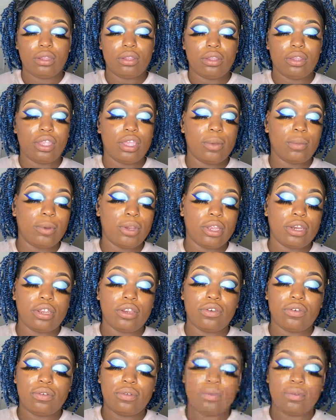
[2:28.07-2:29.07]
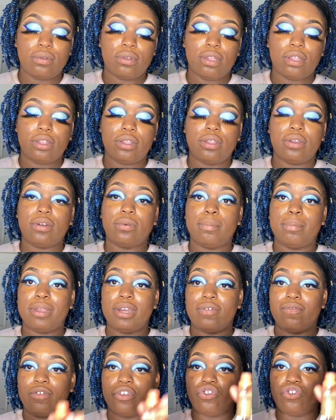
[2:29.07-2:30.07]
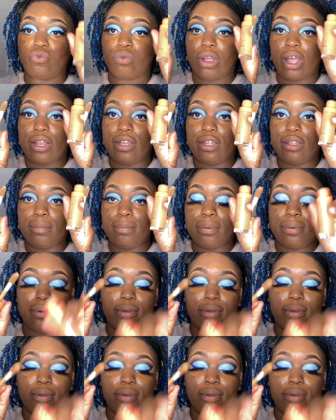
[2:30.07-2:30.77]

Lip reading: Then we're gonna do a little bit of a dollop